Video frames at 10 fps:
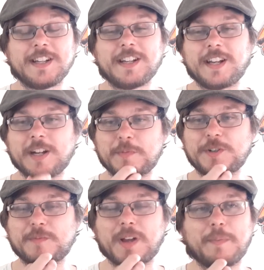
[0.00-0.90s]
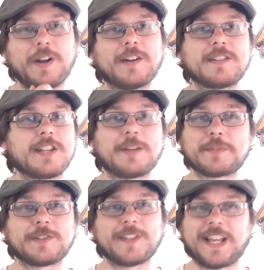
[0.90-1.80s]
and I'm sure my parents
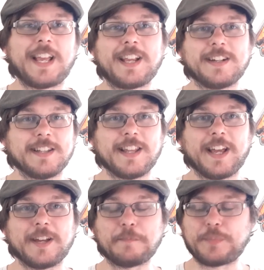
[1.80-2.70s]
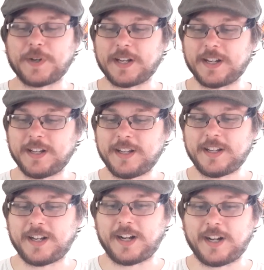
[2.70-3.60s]
absolutely hated that, but
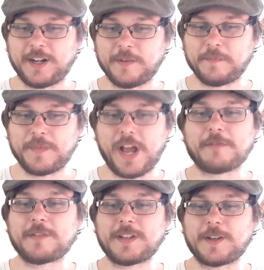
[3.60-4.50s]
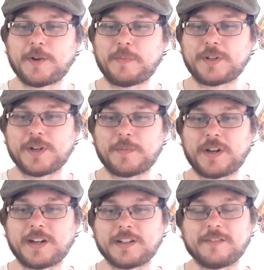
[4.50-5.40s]
that really opened up
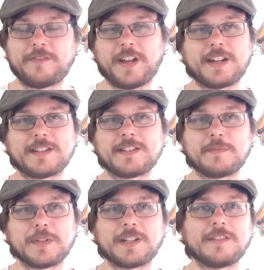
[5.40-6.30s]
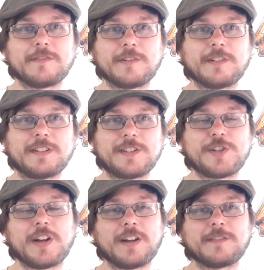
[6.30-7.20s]
kind of the fantasy medieval
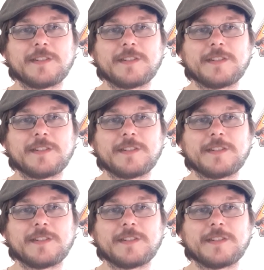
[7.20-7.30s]
genre